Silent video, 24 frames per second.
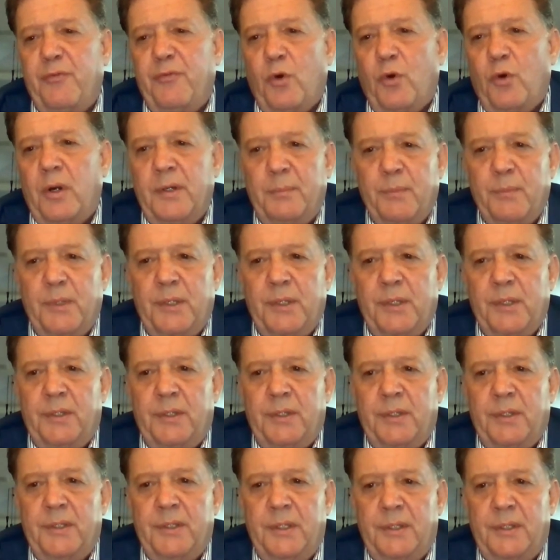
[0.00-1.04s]
a 400
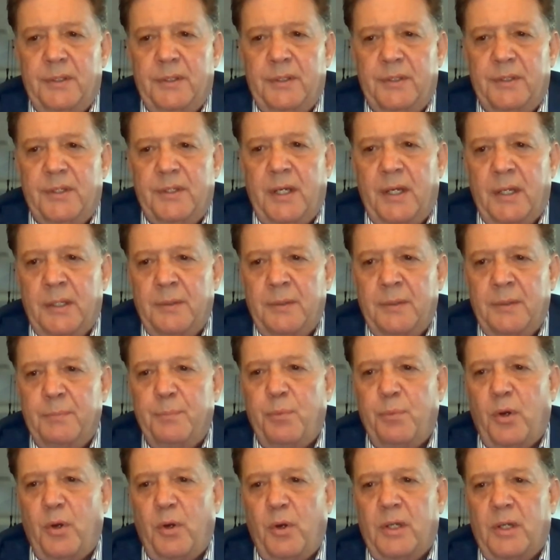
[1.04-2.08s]
million ton
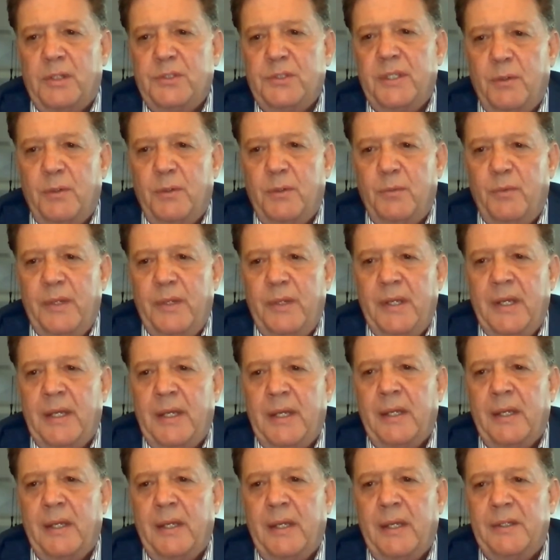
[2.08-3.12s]
project that we had
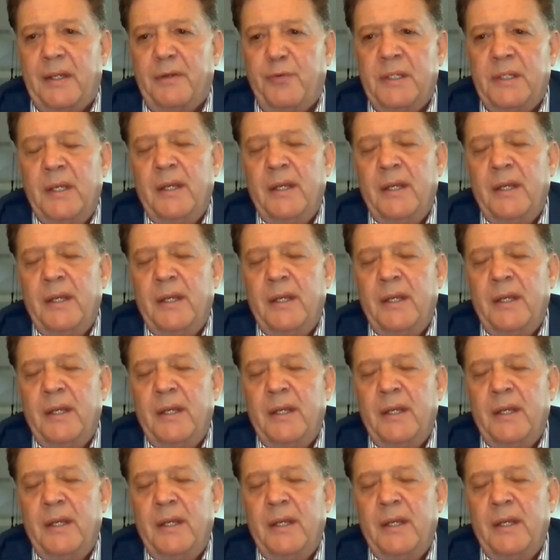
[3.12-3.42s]
identified.